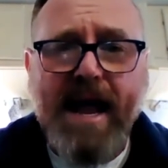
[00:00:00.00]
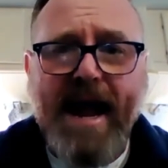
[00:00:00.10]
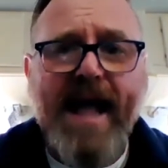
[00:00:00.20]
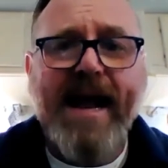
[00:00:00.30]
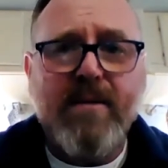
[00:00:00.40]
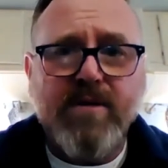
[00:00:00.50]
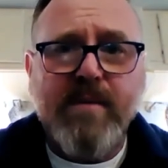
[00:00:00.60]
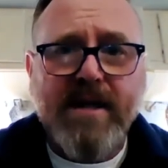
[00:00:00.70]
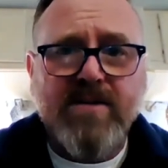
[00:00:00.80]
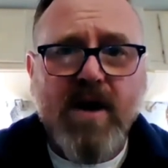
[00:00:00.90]
and hang out with
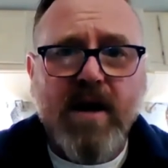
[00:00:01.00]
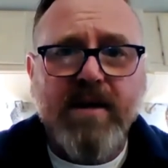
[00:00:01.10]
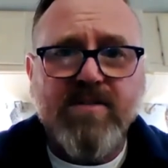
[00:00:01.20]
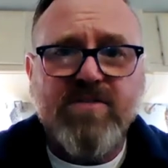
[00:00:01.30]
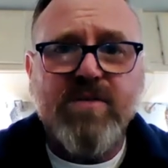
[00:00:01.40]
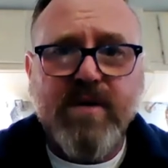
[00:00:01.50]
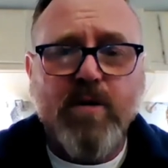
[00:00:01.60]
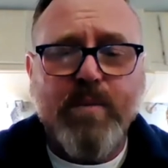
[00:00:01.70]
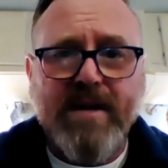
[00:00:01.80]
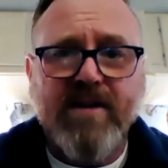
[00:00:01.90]
me and talk in the
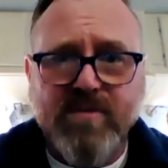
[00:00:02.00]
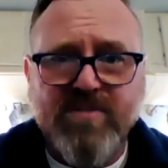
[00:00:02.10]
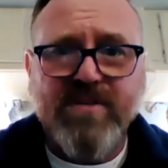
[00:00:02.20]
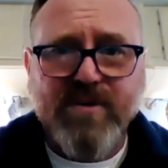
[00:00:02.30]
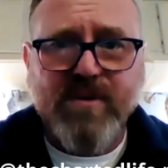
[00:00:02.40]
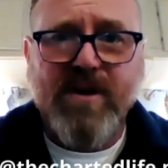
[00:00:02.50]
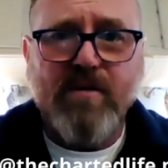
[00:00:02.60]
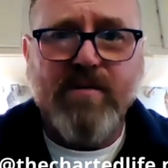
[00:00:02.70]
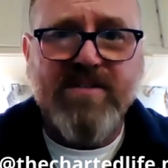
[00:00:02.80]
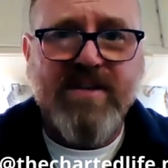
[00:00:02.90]
studio, because we're still doing
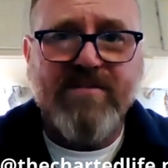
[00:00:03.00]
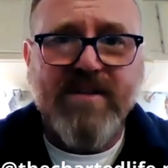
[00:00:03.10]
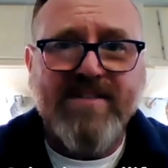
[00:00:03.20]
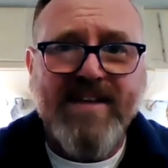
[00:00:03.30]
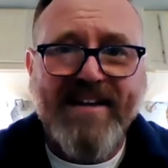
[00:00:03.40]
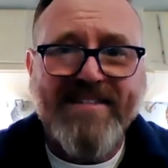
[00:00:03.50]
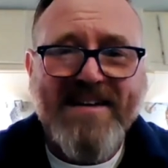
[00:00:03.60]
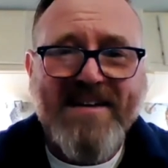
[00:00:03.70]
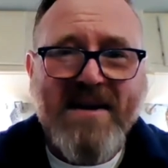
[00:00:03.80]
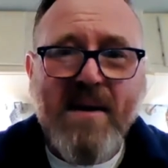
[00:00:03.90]
COVID stuff these days.
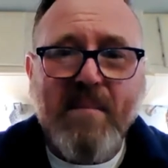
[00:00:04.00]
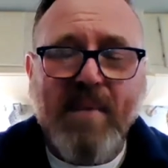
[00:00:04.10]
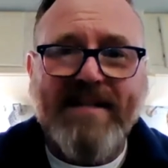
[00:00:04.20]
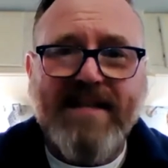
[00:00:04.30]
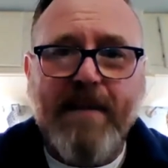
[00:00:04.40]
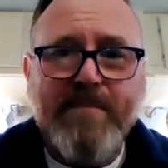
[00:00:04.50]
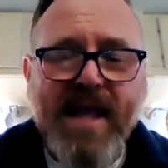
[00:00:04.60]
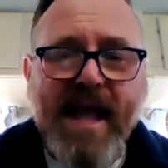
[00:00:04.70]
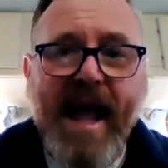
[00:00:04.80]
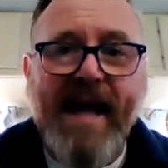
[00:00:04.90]
But
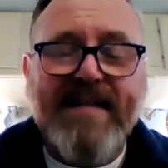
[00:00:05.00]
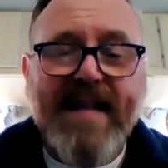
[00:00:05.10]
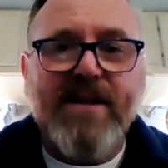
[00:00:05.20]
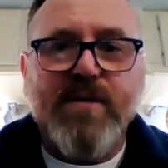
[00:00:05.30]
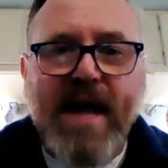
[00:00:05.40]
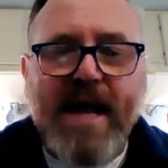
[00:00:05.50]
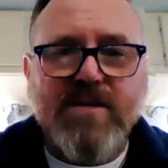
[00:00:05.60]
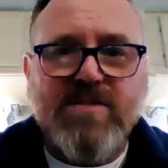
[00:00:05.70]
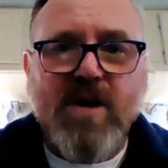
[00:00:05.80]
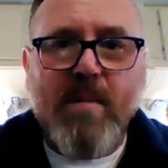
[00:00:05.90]
hey, Daniel, thank
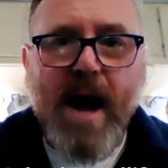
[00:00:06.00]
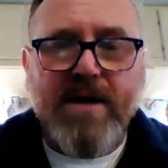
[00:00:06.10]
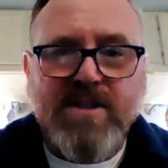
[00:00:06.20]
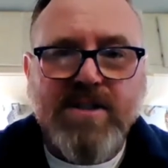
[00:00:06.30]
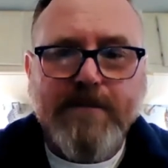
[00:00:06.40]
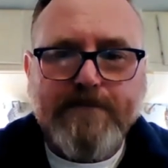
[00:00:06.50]
you so much.